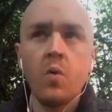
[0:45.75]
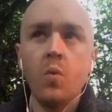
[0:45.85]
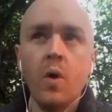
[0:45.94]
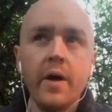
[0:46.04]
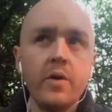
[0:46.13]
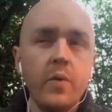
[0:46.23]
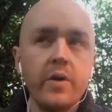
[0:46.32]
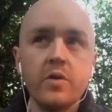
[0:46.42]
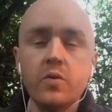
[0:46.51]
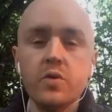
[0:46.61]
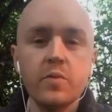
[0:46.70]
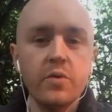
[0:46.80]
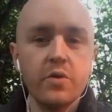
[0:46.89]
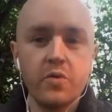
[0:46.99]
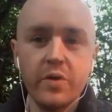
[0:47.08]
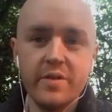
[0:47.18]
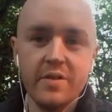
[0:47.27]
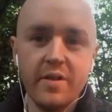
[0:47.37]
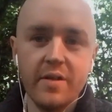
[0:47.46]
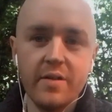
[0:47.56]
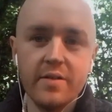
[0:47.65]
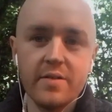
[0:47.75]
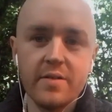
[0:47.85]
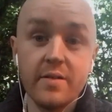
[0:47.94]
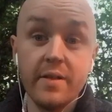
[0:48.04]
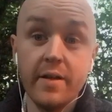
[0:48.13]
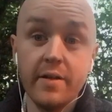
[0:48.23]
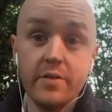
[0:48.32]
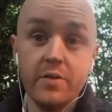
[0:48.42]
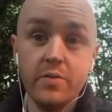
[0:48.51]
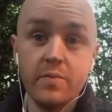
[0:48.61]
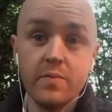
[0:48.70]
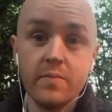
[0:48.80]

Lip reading: why do I do some of the crazy things that I do?